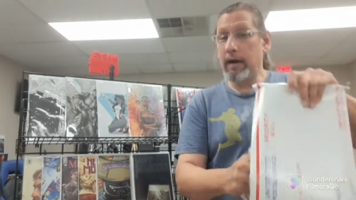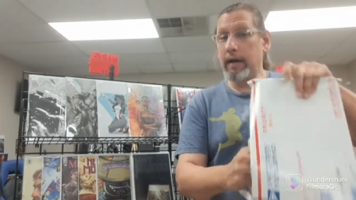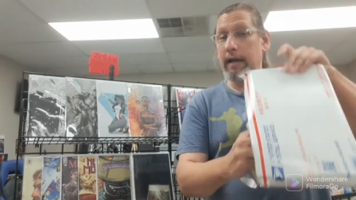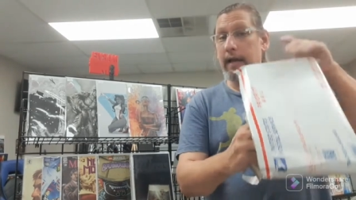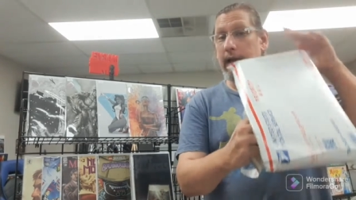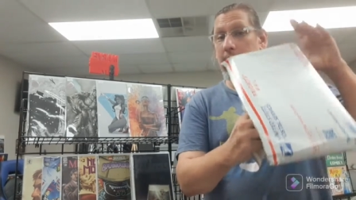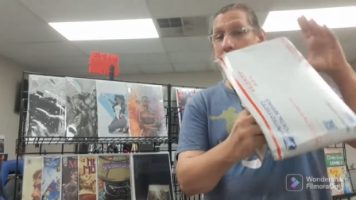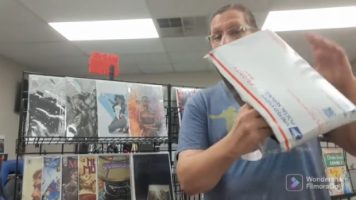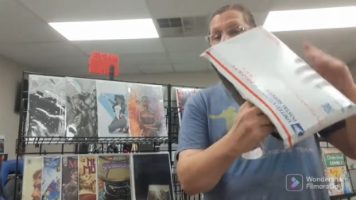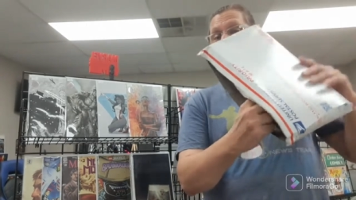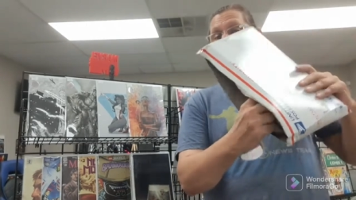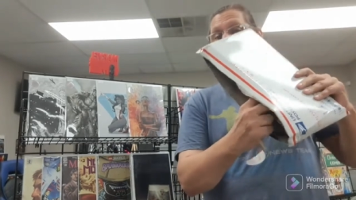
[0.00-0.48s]

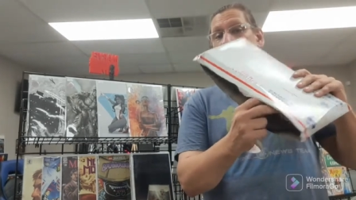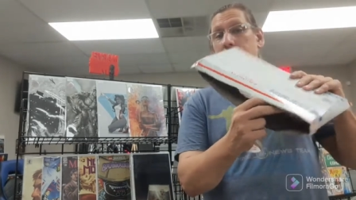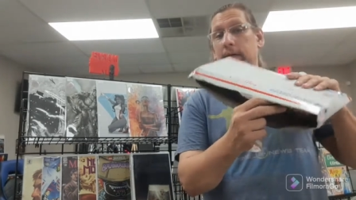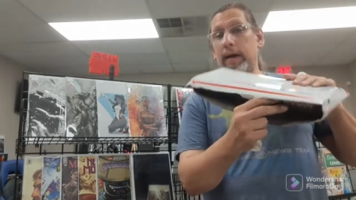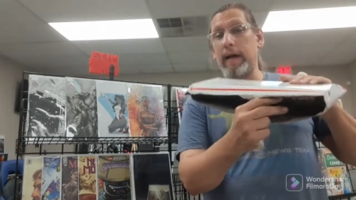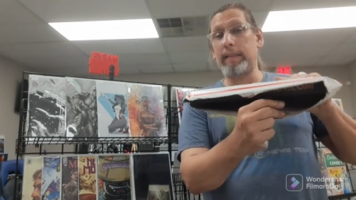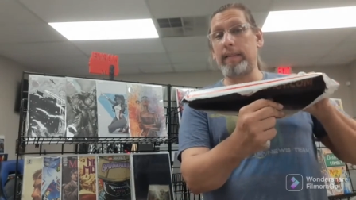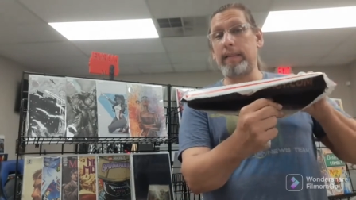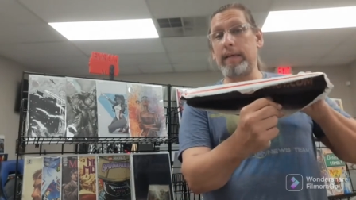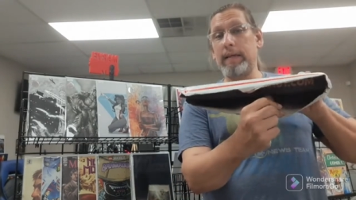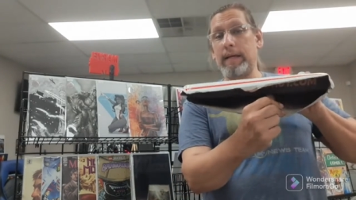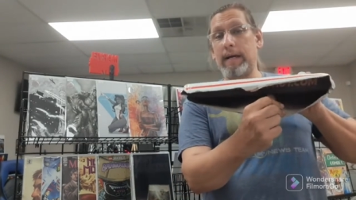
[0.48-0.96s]
again, we've
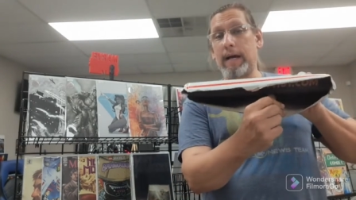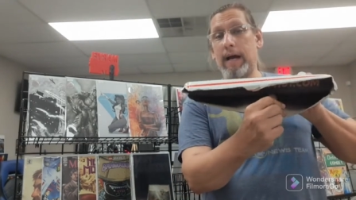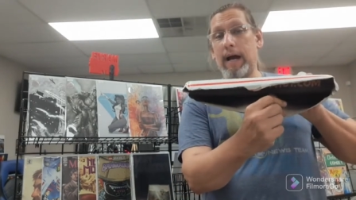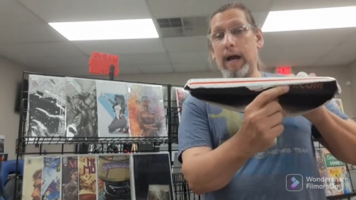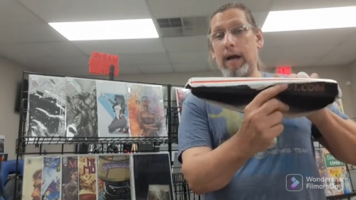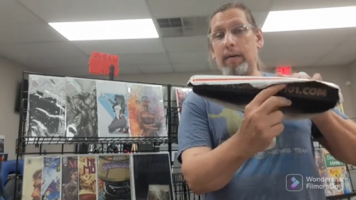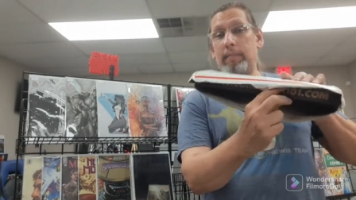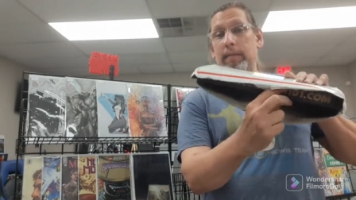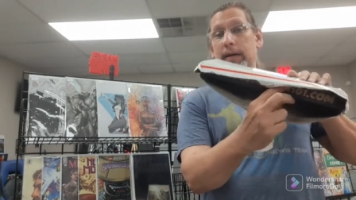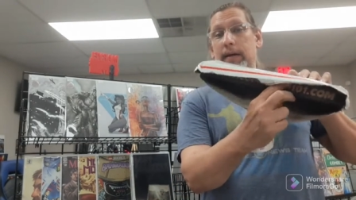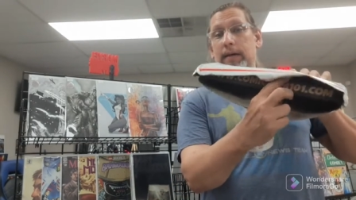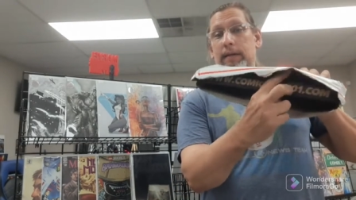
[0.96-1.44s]
got the
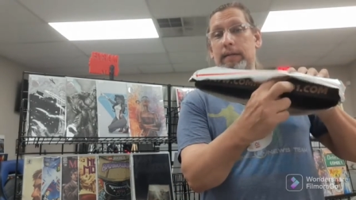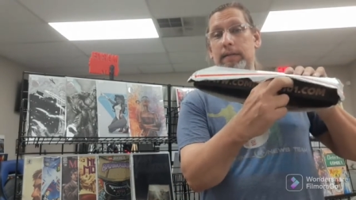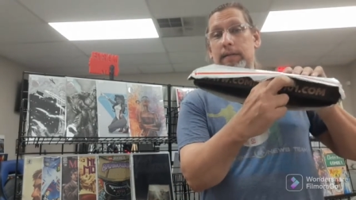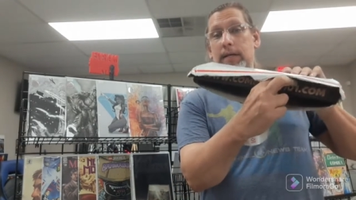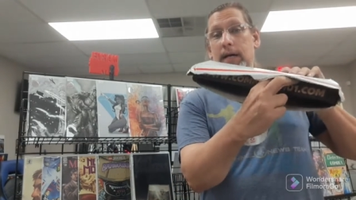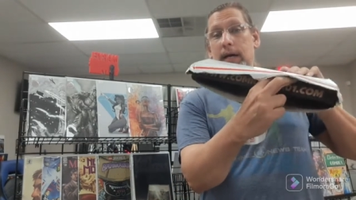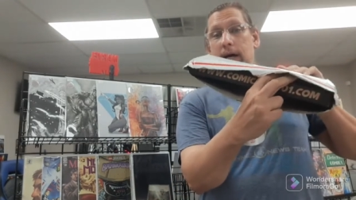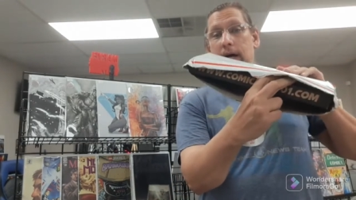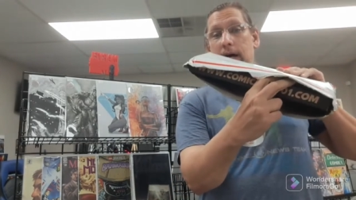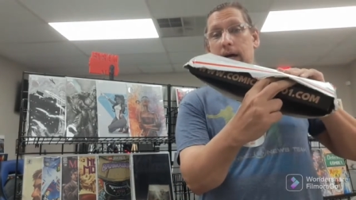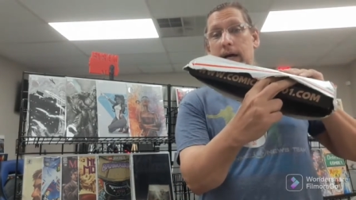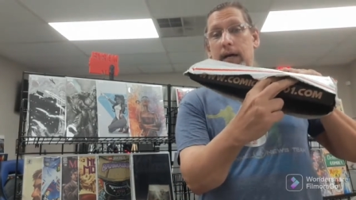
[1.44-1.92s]
Comic
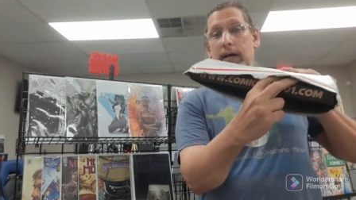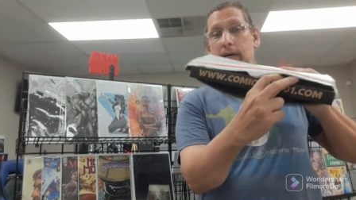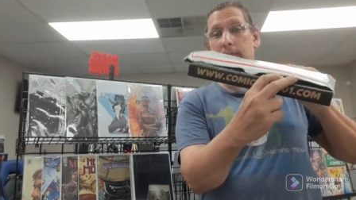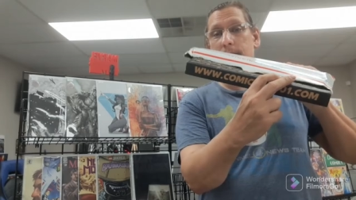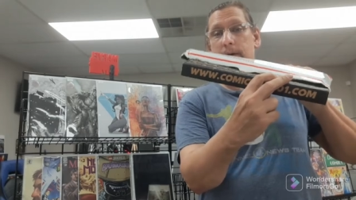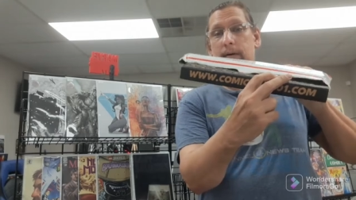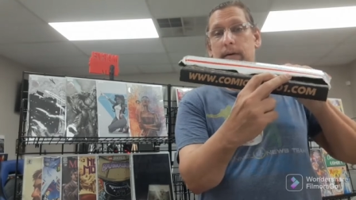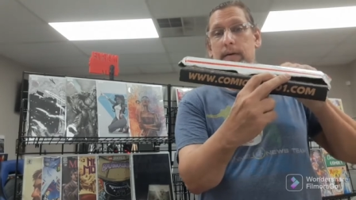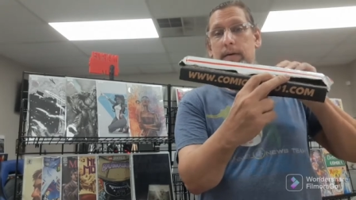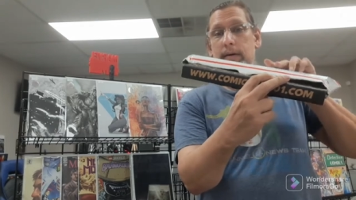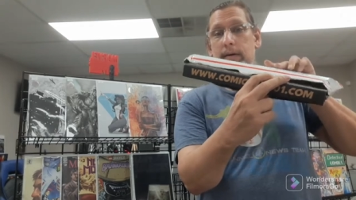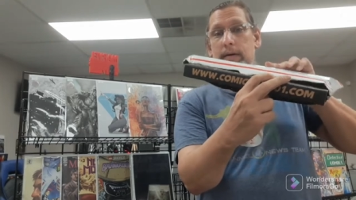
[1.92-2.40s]

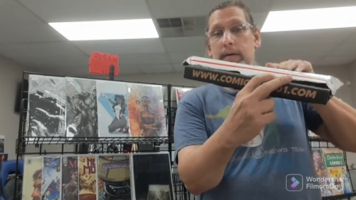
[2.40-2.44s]
Tom.